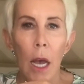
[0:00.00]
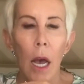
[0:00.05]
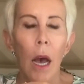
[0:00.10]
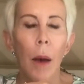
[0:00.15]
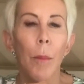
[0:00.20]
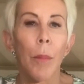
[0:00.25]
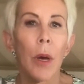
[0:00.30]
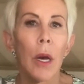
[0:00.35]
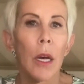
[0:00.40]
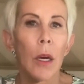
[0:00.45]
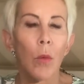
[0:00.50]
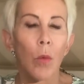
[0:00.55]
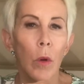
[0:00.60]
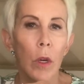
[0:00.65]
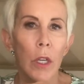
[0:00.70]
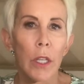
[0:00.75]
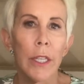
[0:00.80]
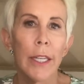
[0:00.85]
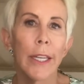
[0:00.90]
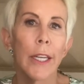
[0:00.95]
But we're
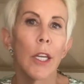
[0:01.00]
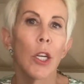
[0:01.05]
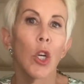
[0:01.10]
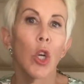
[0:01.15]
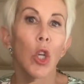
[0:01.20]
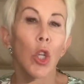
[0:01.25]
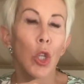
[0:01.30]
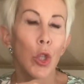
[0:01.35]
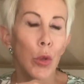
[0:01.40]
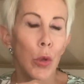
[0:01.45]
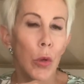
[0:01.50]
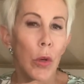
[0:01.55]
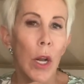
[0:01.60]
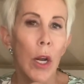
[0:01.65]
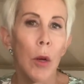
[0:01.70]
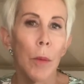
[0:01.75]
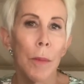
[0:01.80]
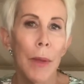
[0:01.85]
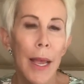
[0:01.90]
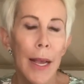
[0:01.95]
going to include
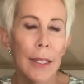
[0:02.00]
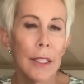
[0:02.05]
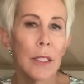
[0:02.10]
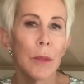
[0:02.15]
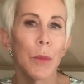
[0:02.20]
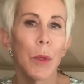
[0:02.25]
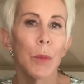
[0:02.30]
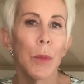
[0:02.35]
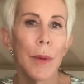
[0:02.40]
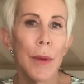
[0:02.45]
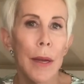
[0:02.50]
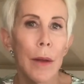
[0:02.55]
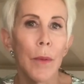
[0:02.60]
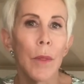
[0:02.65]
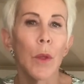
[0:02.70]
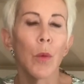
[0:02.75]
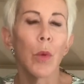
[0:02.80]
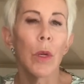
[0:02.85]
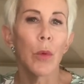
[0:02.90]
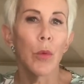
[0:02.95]
our maximum amount
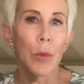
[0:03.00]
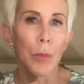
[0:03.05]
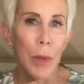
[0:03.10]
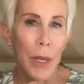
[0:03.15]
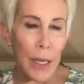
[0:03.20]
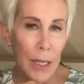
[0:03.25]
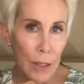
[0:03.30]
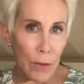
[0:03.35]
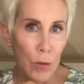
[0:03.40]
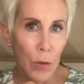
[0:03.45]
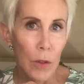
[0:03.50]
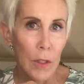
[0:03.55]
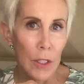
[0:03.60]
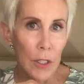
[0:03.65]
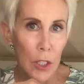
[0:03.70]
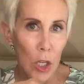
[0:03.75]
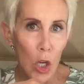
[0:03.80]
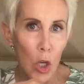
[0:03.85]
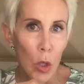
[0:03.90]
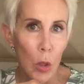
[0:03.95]
that we would pay for this
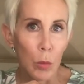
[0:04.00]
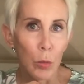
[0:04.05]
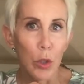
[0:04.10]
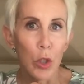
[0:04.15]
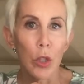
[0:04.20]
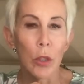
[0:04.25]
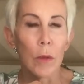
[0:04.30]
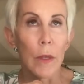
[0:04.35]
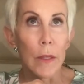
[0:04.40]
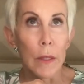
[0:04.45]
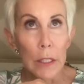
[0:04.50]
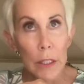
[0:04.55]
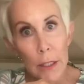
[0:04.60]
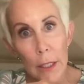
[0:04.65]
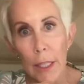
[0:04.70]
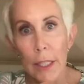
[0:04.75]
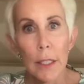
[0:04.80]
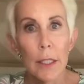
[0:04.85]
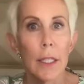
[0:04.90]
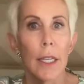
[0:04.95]
home, which in this
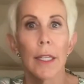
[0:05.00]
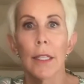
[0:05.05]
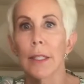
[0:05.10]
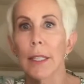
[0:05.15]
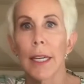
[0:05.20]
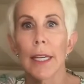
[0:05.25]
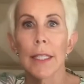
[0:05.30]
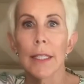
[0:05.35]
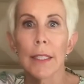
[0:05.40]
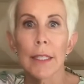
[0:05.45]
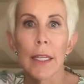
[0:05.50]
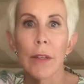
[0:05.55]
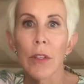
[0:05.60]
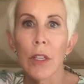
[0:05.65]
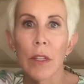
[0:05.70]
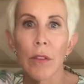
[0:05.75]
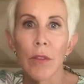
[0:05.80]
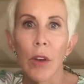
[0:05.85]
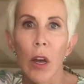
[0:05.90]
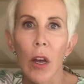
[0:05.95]
case, say, is
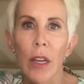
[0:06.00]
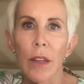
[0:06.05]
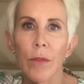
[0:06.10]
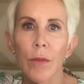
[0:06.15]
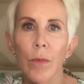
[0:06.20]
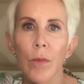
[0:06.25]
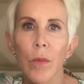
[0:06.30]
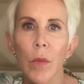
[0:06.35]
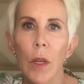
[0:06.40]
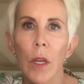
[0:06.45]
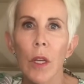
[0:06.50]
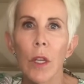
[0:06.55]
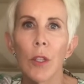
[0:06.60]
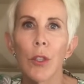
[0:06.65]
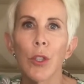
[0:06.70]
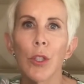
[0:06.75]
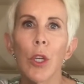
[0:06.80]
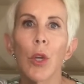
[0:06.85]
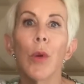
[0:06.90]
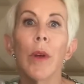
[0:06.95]
$875,000.
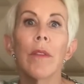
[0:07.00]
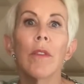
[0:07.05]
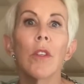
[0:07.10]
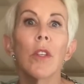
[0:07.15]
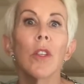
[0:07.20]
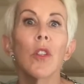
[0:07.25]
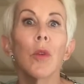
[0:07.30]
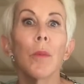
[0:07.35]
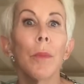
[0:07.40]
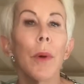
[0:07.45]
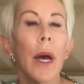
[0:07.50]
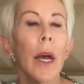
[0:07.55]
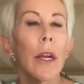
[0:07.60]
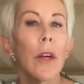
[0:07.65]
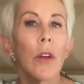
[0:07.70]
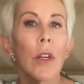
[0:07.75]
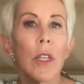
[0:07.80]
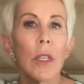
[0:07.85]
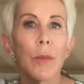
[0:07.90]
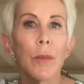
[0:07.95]
So if another
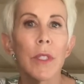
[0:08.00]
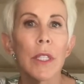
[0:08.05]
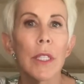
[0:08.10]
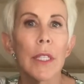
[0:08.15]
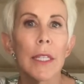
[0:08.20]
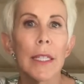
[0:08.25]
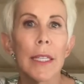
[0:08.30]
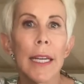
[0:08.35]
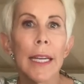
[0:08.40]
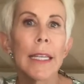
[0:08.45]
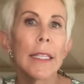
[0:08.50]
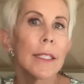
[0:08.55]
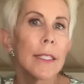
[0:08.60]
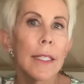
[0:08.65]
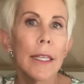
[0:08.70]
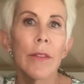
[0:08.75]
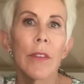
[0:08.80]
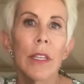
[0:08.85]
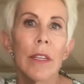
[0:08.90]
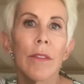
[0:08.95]
buyer comes in at
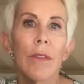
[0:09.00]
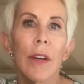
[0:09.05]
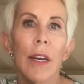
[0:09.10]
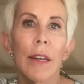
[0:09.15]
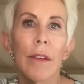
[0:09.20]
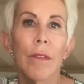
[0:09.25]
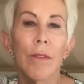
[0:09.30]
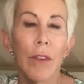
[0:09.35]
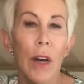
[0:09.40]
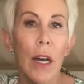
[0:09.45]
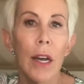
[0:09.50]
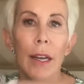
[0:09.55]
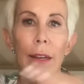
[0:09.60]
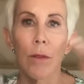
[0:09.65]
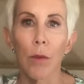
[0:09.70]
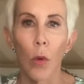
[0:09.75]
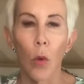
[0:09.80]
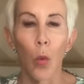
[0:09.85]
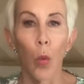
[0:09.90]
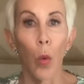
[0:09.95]

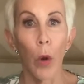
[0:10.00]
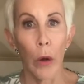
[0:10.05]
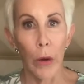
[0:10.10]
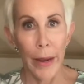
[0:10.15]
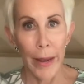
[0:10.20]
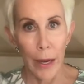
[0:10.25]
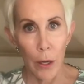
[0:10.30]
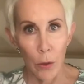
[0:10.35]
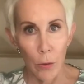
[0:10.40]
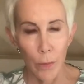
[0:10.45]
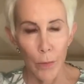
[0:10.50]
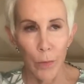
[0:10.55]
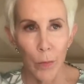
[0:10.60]
$875,500, we're out.